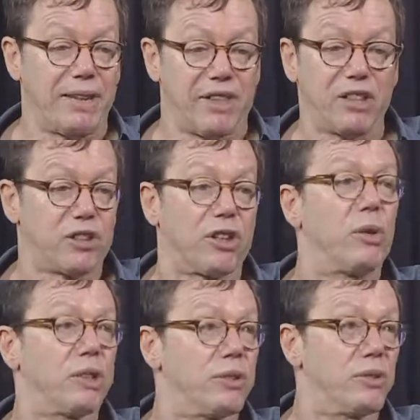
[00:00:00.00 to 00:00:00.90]
things are
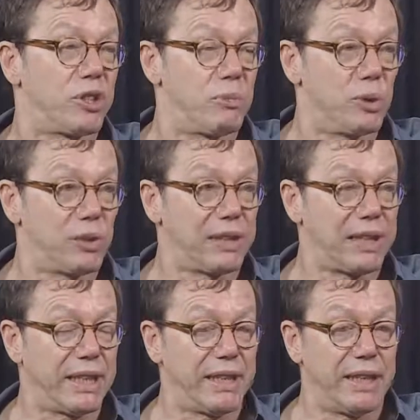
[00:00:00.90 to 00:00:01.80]
going too
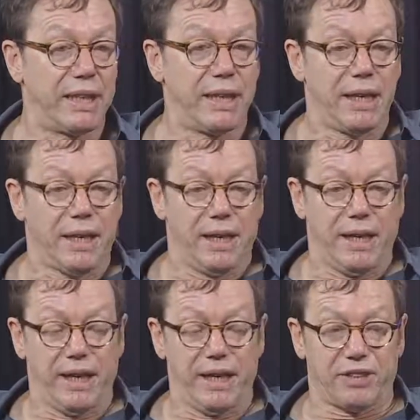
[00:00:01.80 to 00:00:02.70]
smoothly.
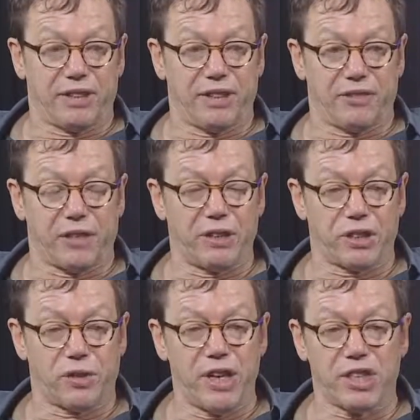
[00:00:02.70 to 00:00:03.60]
It's the
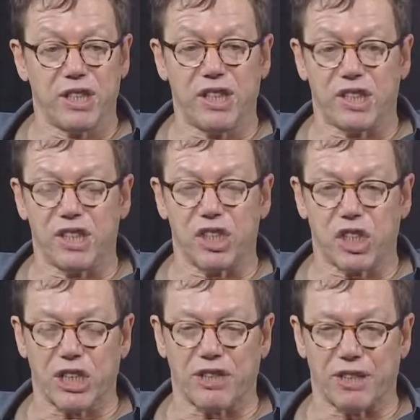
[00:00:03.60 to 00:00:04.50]
frustration isn't
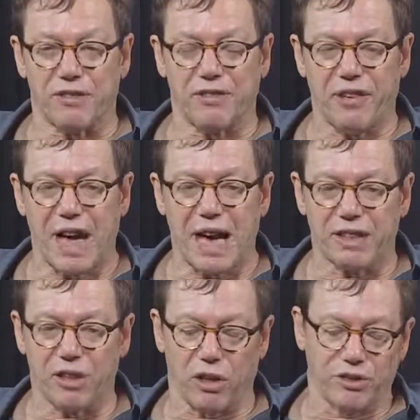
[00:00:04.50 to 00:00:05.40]
just the
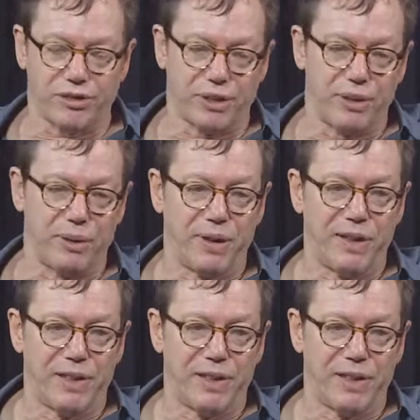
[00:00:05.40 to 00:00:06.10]
fact also